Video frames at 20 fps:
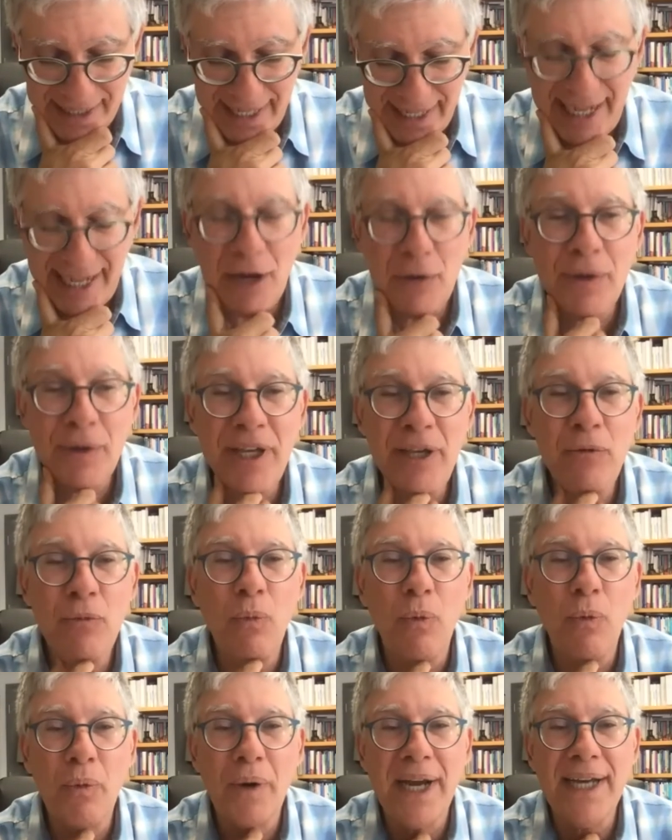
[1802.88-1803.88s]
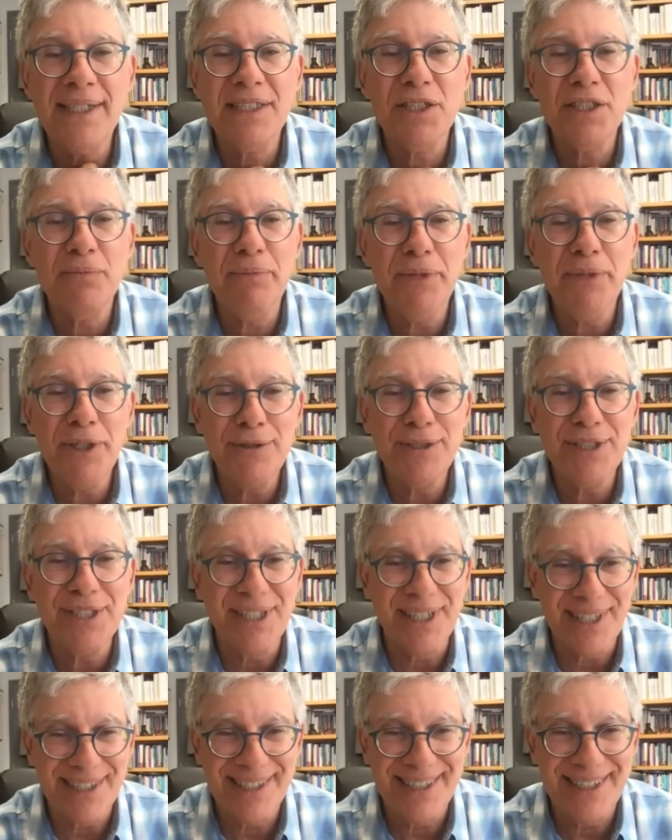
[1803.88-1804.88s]
how he writes
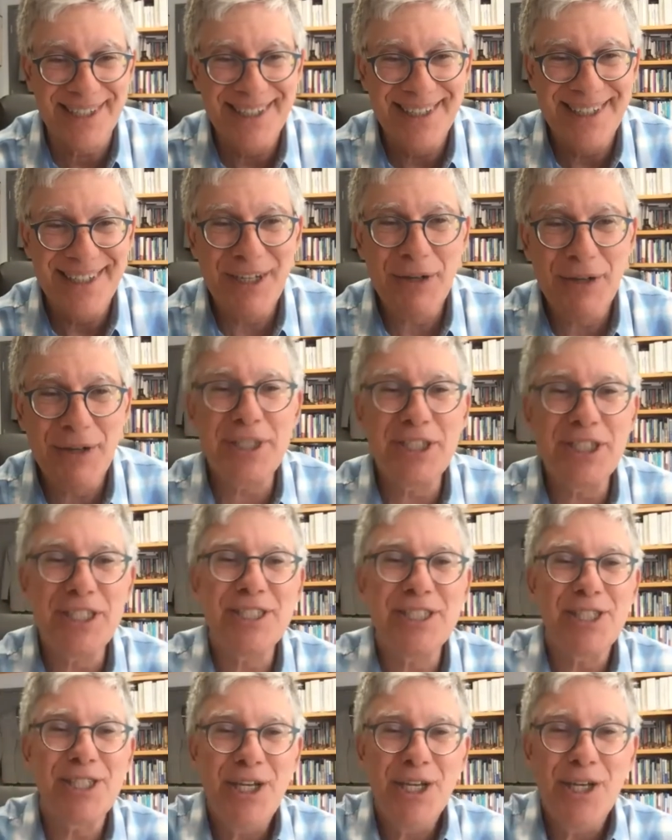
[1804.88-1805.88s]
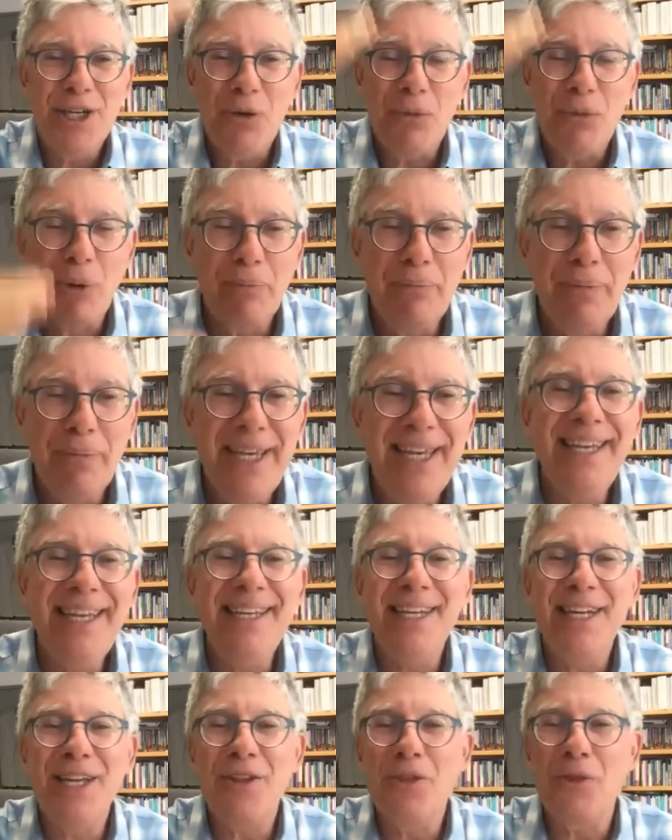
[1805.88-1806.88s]
music, which is
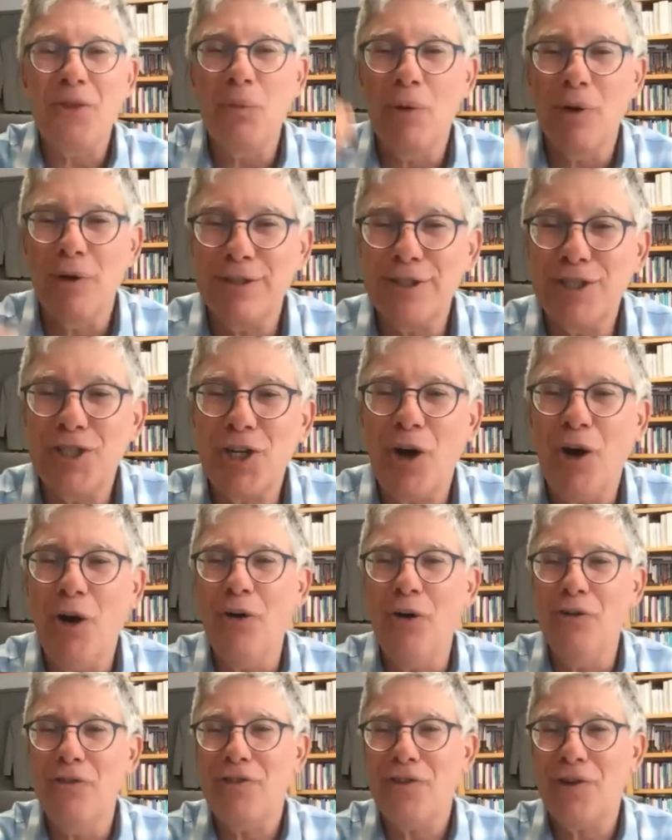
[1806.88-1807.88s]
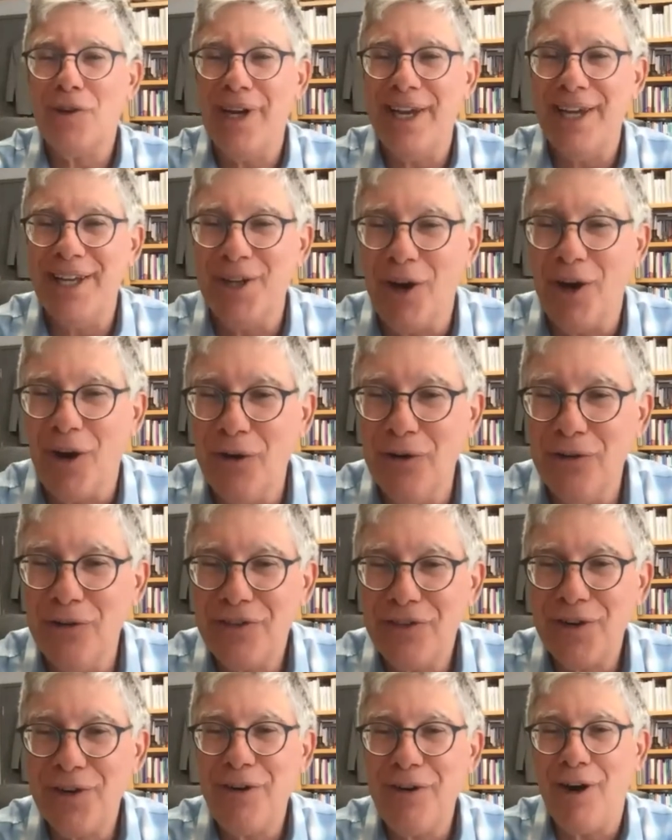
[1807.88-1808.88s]
repeating the words over and
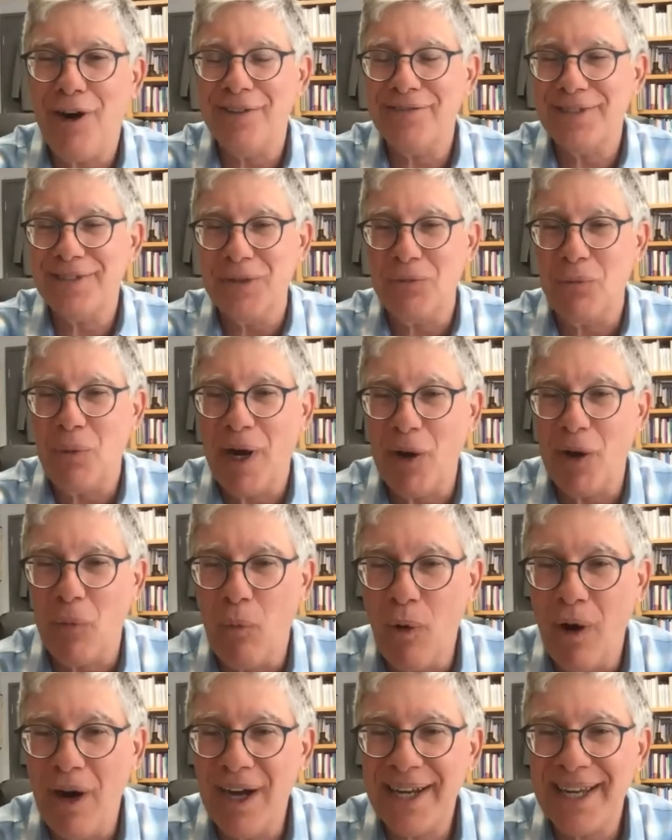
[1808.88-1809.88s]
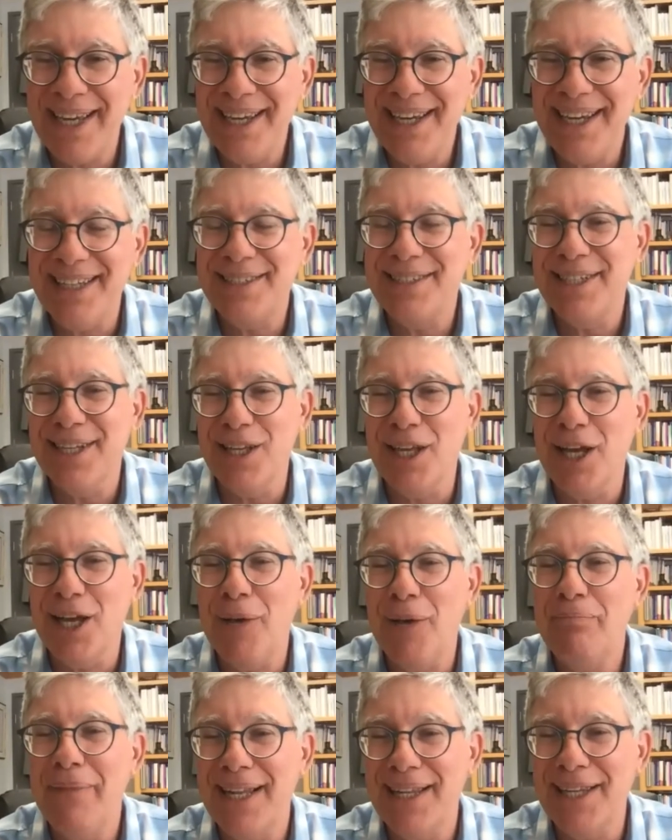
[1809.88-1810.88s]
over, often while walking, until a
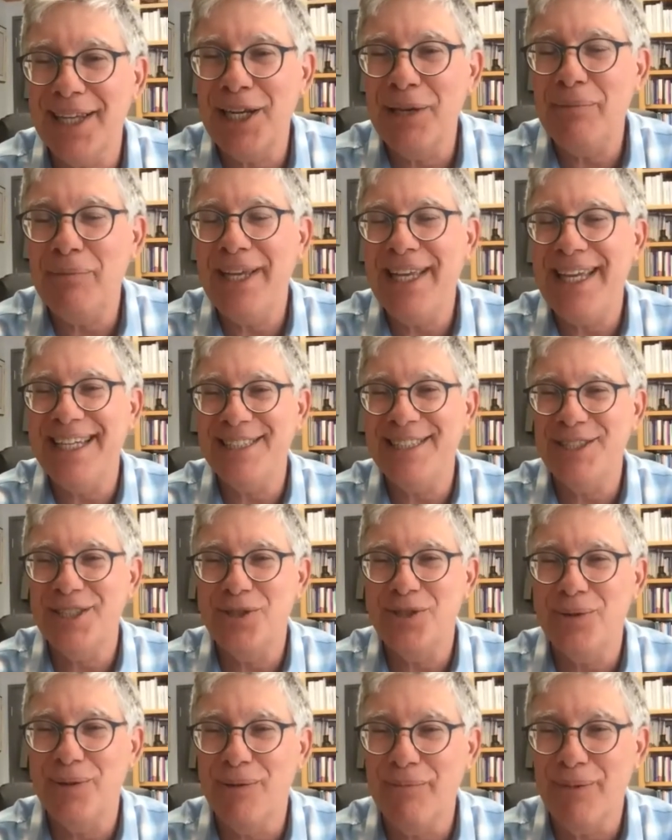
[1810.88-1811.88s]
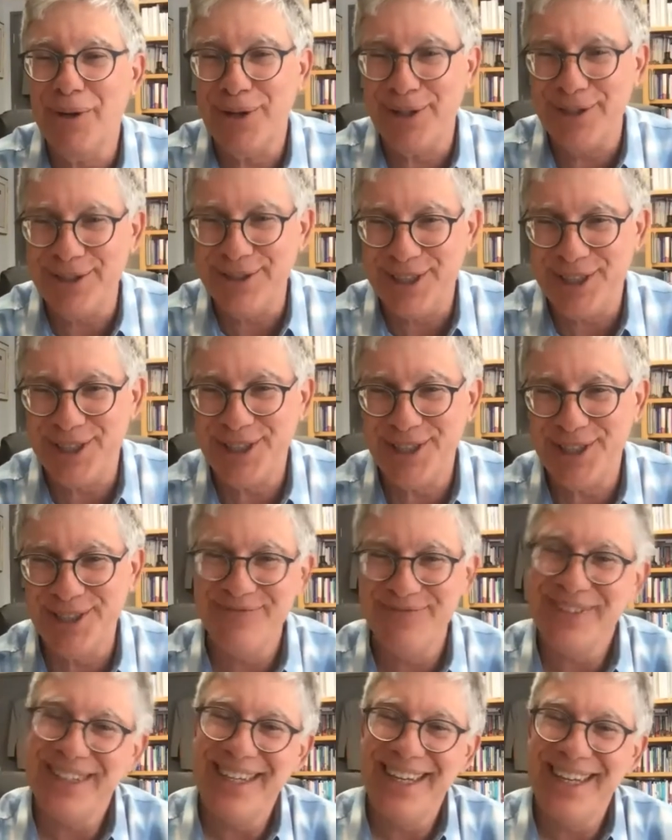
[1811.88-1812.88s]
melody begins to emerge.
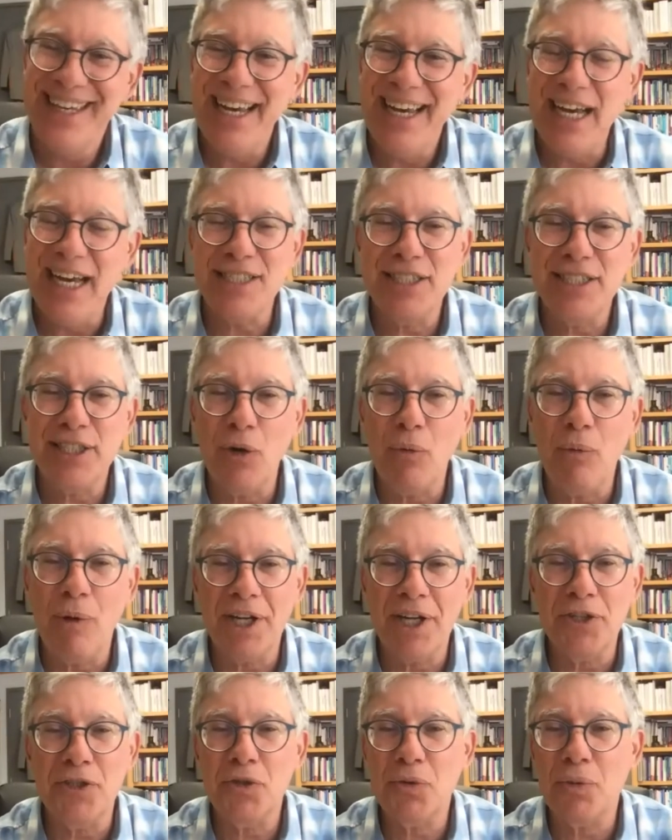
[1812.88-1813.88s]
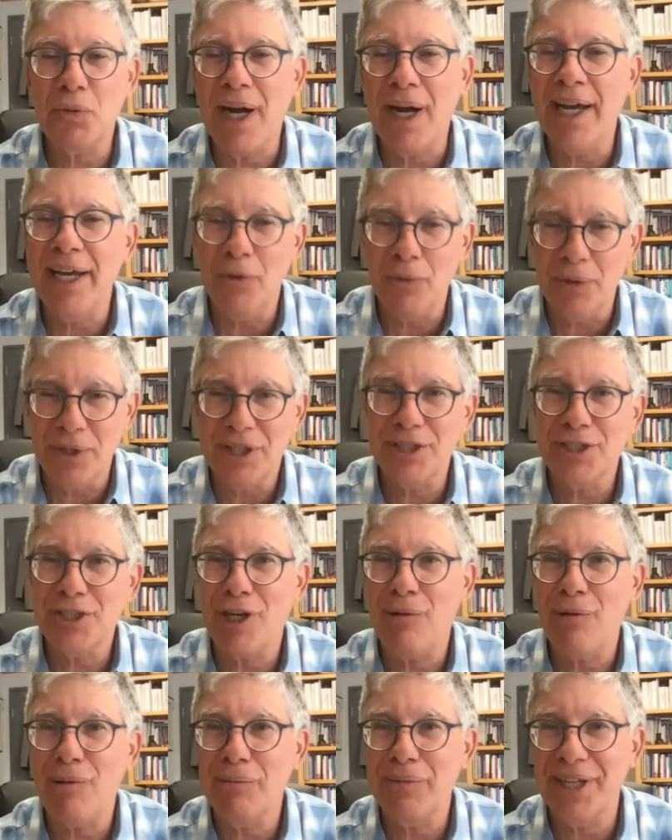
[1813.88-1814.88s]
I still want to try it with the
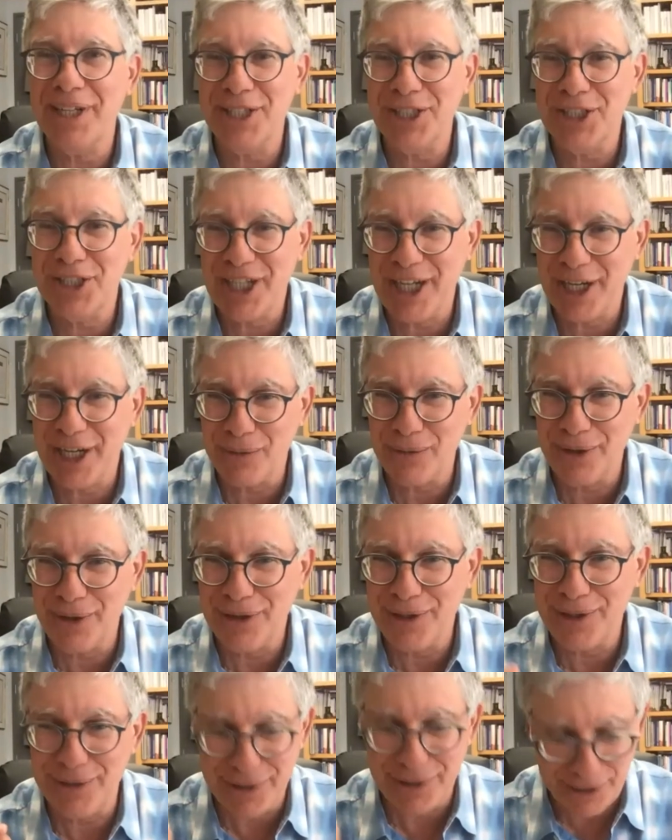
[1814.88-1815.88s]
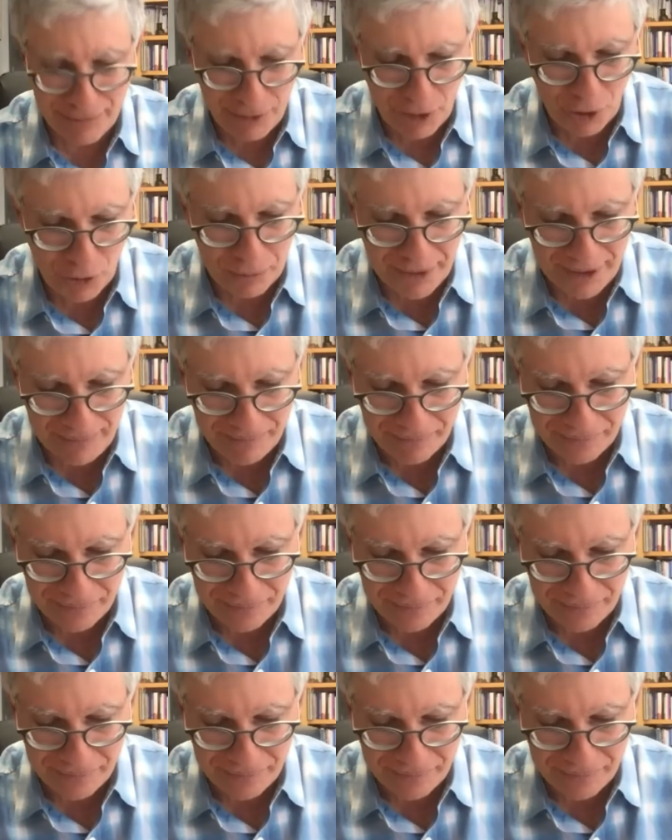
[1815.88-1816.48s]
psalm I'm going to share with you in a moment.